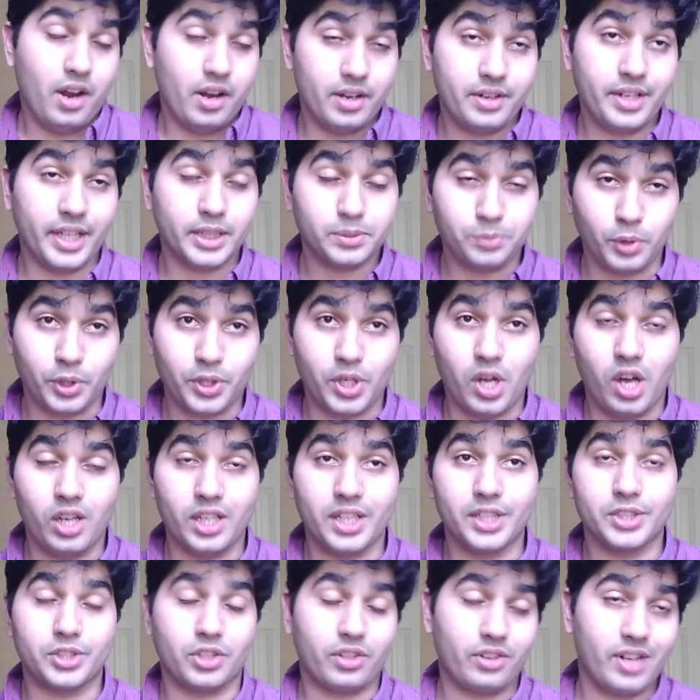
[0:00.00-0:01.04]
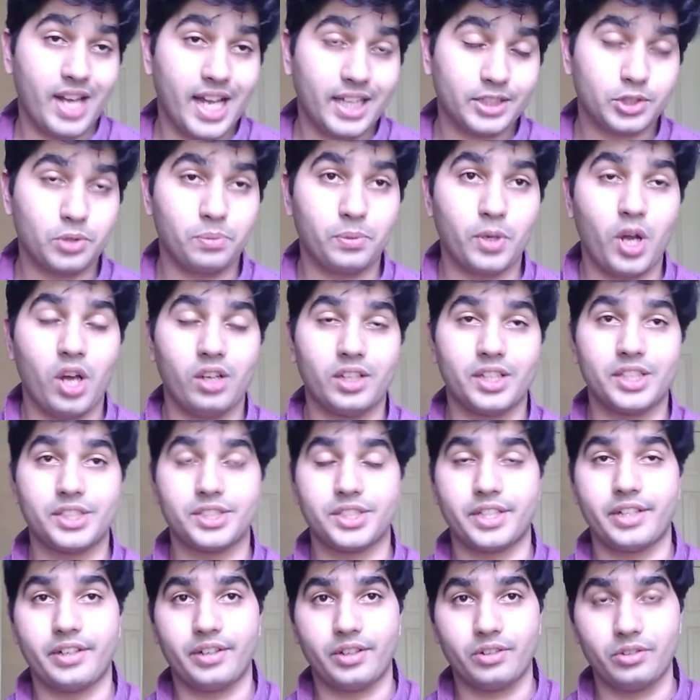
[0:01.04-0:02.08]
textbook knowledge or classroom knowledge,
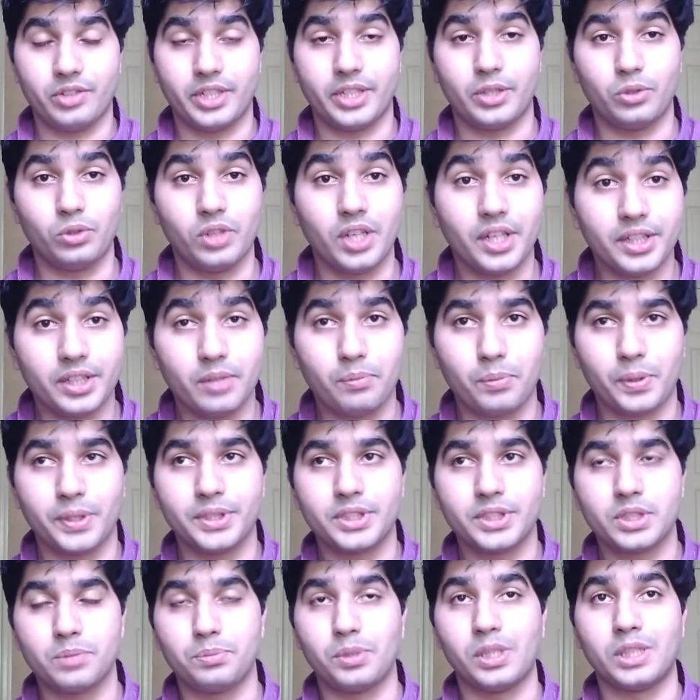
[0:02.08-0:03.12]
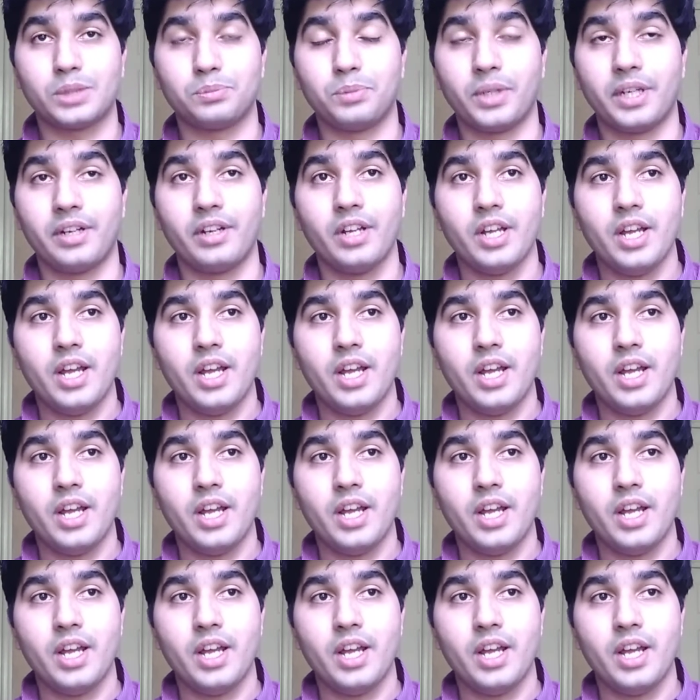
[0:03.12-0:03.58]
and you need to learn the principles, but